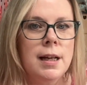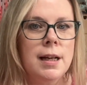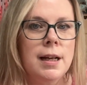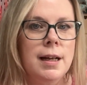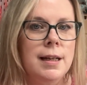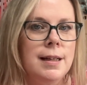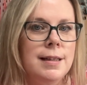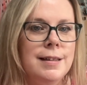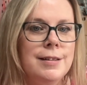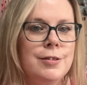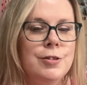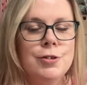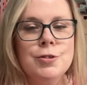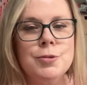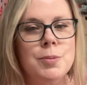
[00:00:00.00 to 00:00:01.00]
like,
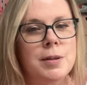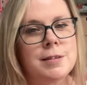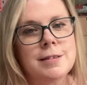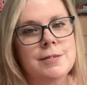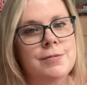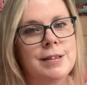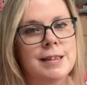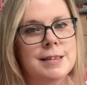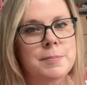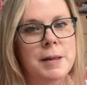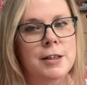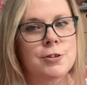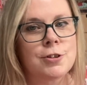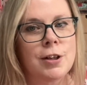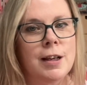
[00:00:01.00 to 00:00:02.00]
she just wanted to feel
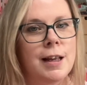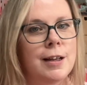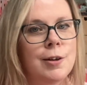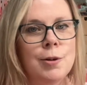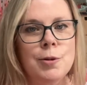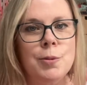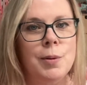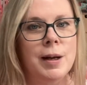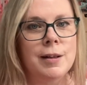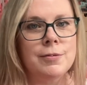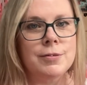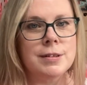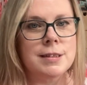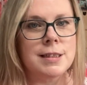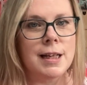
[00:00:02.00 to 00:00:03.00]
special and look well
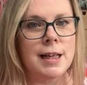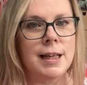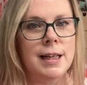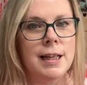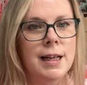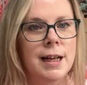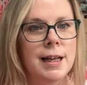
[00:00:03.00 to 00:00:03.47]
for the day,